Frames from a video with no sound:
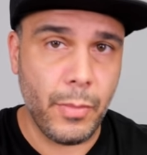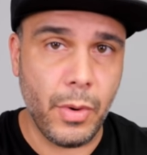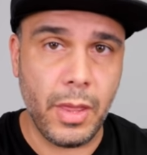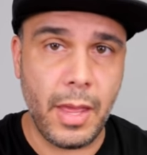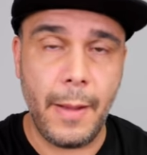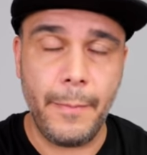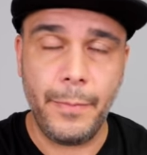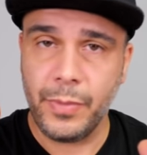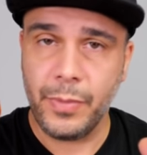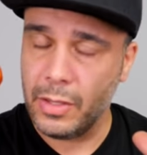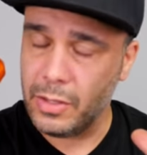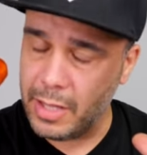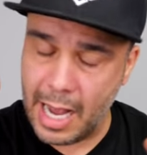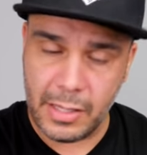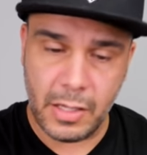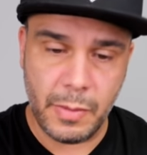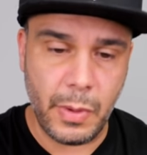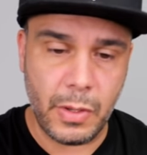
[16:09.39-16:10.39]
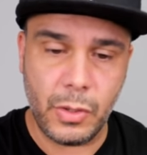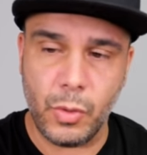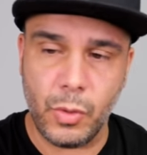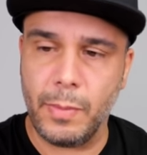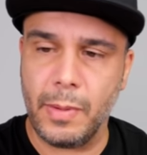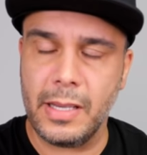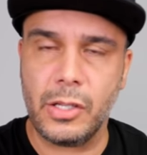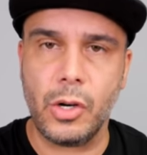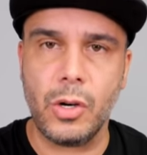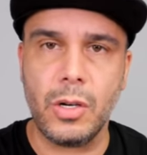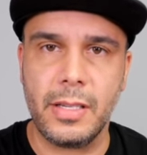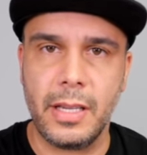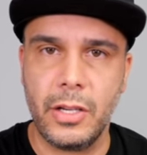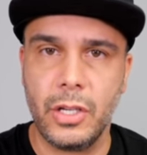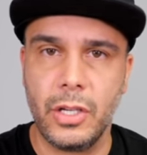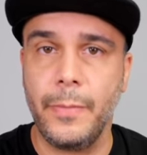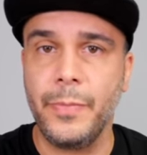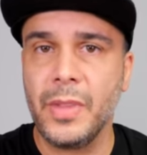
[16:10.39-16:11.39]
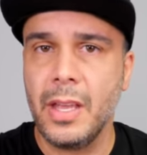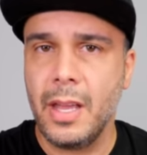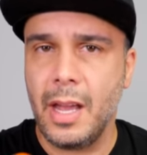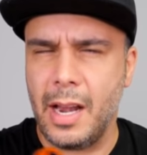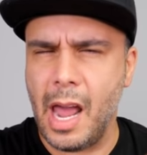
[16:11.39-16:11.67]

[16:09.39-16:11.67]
You do have to properly sterilize the grip.